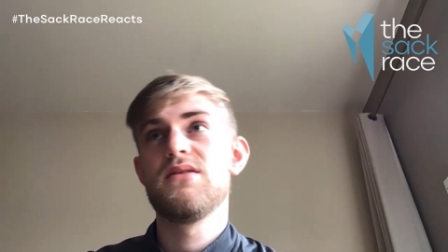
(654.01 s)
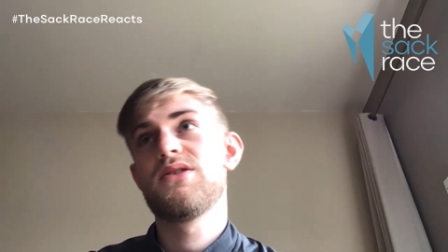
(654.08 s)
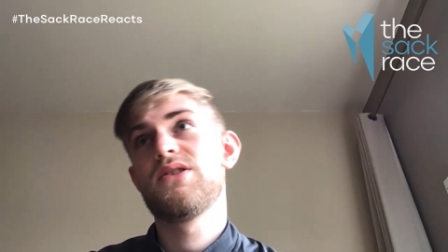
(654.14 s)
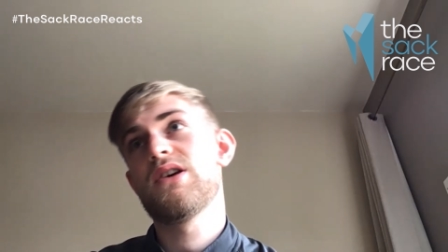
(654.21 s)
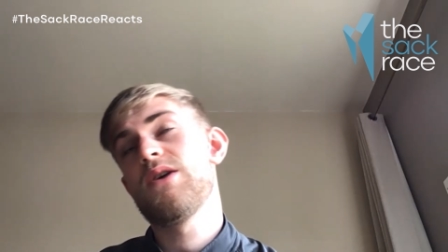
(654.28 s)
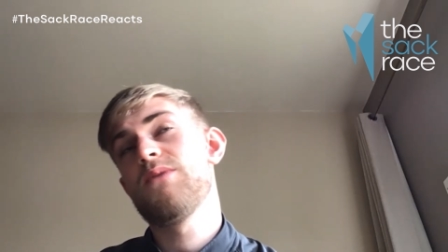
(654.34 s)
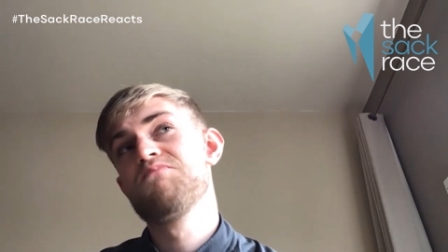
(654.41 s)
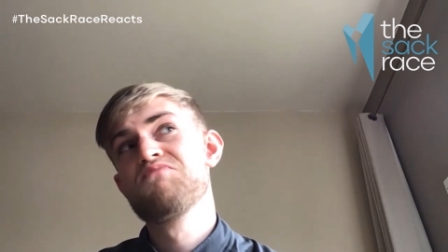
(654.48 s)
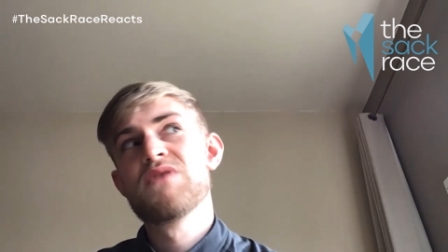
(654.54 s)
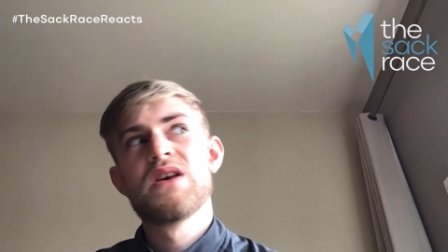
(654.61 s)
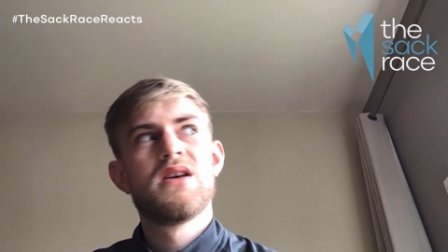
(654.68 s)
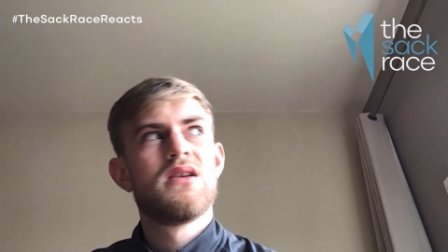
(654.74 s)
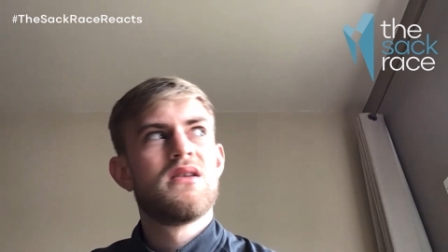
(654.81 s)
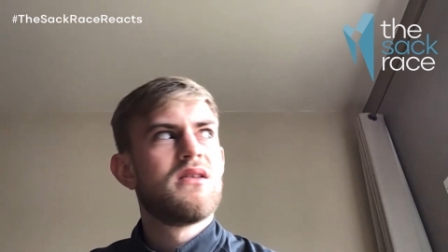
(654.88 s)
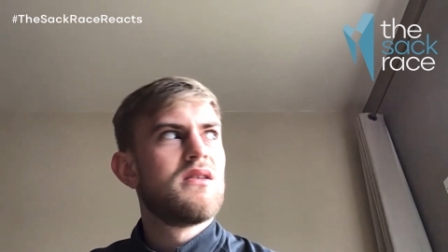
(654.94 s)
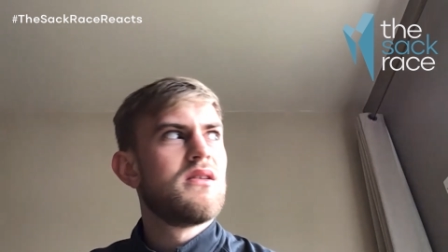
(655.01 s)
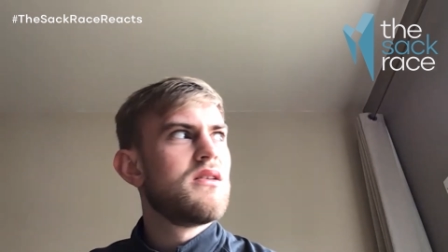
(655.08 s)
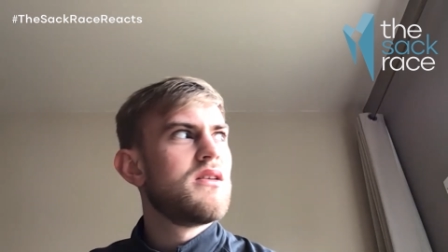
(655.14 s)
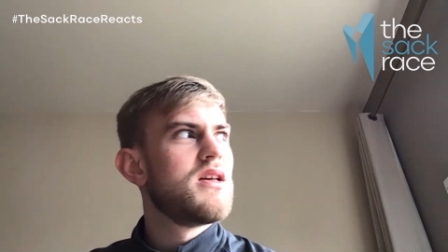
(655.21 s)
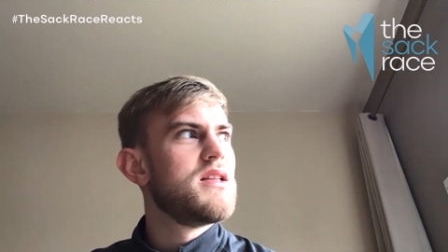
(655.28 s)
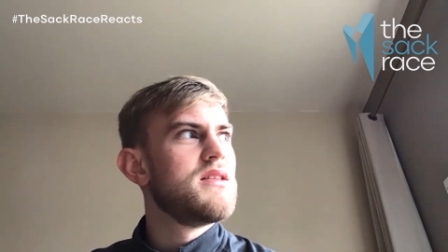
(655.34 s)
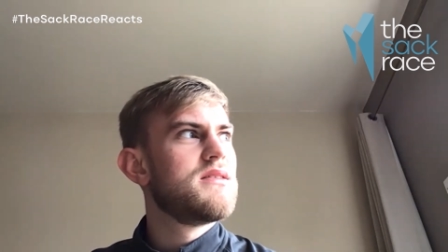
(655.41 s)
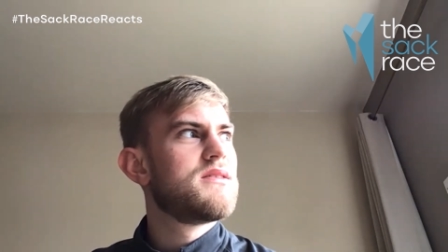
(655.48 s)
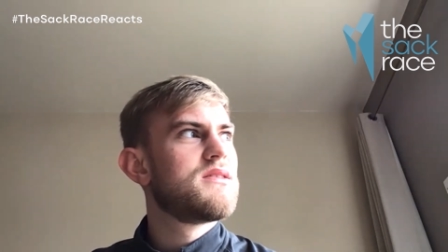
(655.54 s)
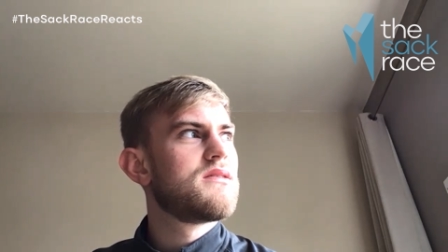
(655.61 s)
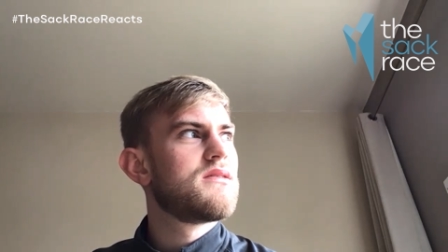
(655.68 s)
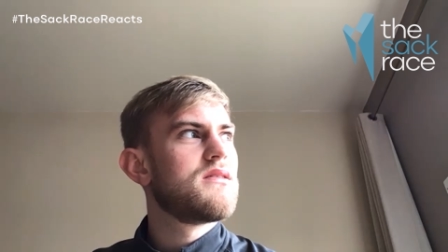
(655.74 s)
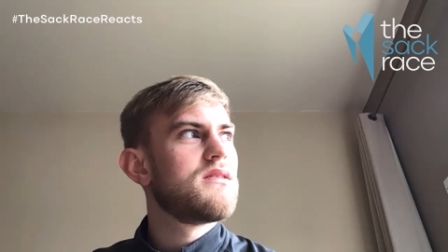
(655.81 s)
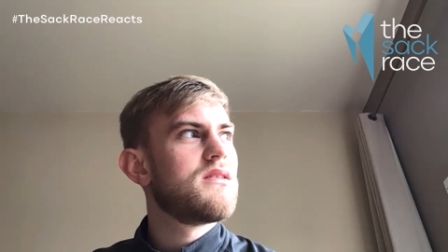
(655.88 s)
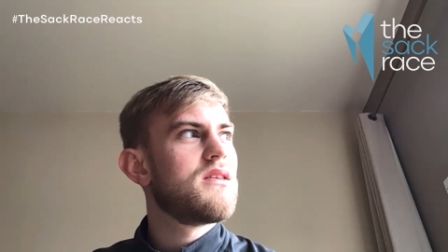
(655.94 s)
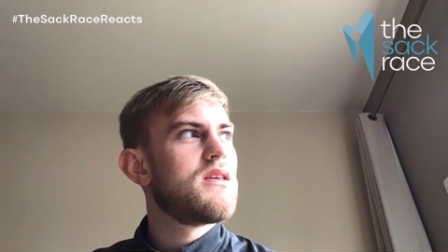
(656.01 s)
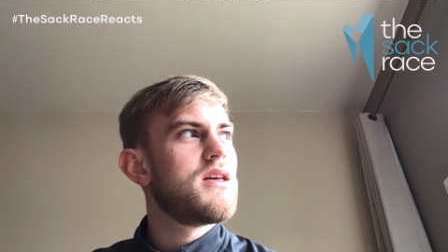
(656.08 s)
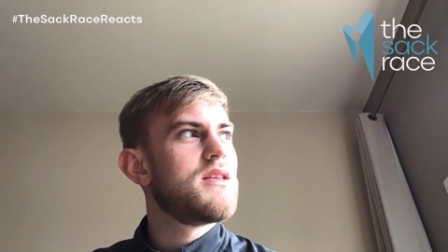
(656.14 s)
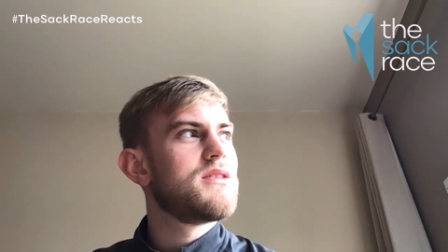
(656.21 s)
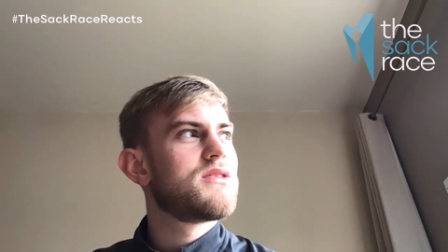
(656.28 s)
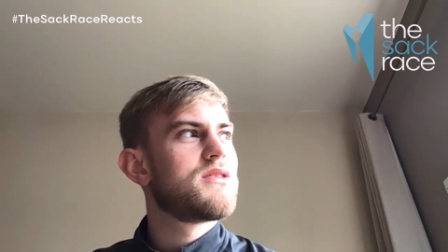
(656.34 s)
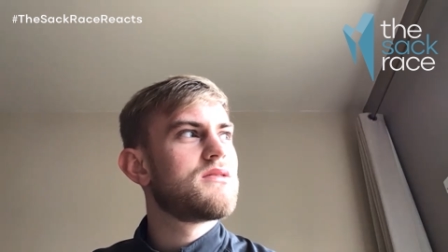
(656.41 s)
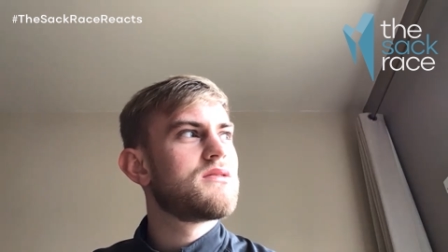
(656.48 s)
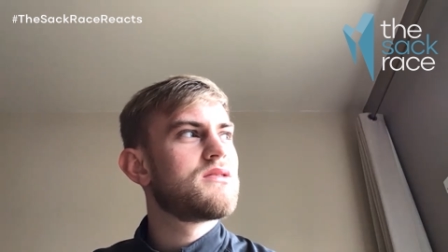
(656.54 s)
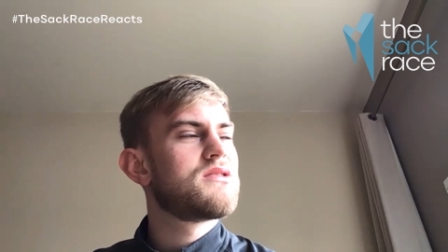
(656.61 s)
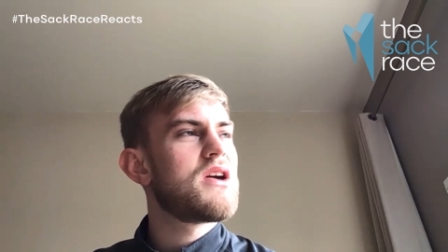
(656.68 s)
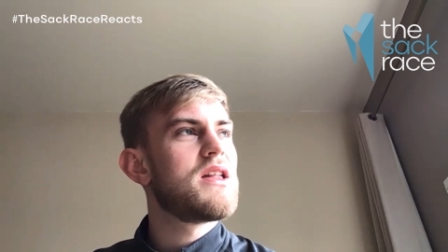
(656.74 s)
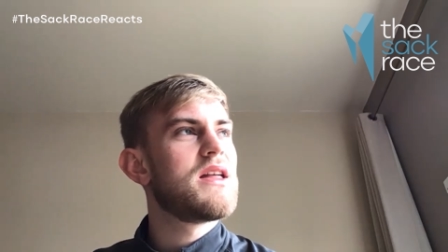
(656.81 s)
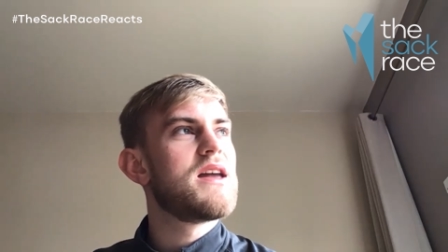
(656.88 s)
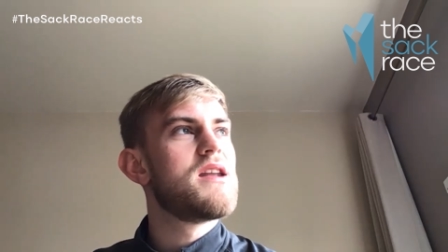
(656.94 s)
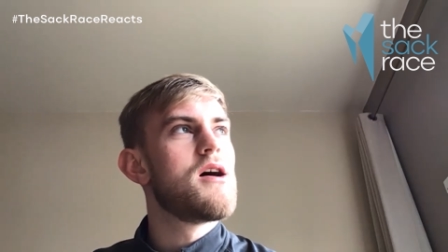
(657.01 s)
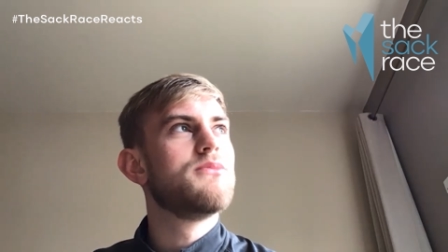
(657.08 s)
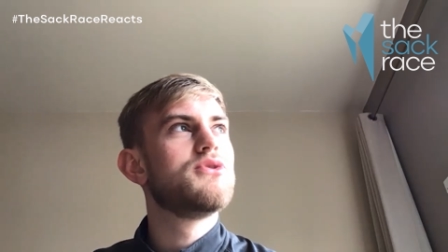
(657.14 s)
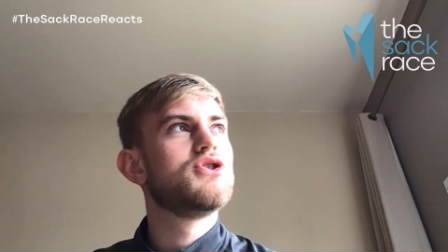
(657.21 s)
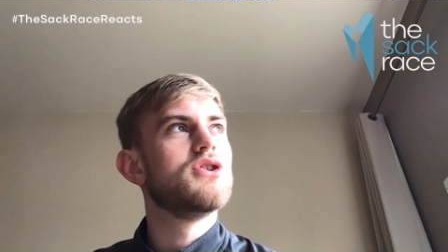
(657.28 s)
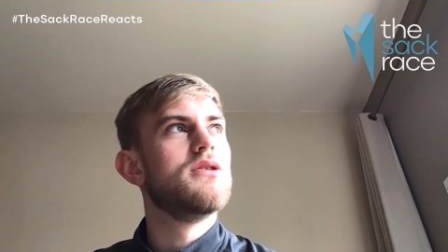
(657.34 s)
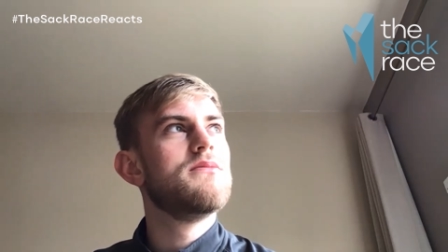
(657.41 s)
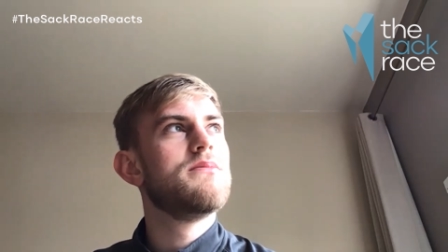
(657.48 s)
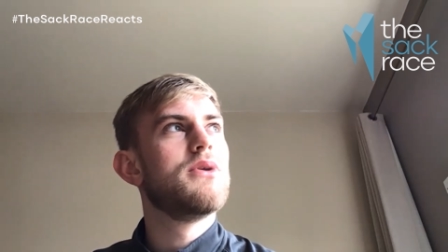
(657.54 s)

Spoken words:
So it's certainly an option.